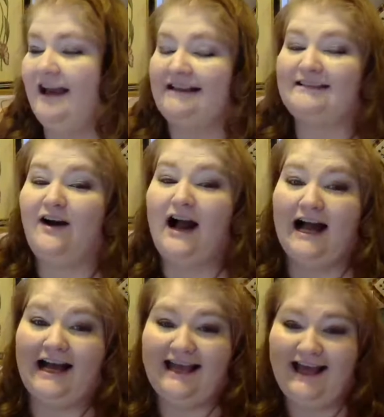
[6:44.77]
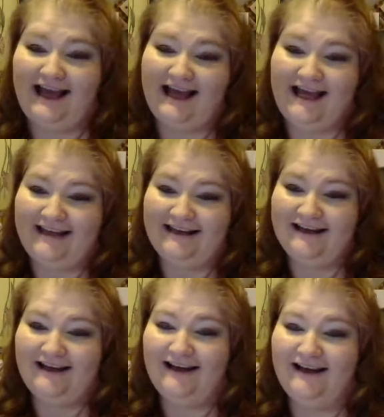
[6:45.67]
Okay, so I had
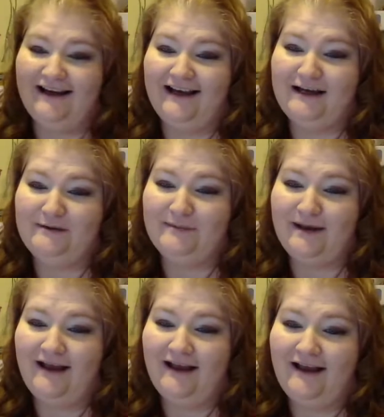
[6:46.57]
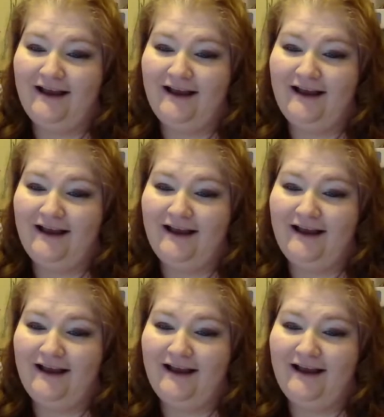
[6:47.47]
um,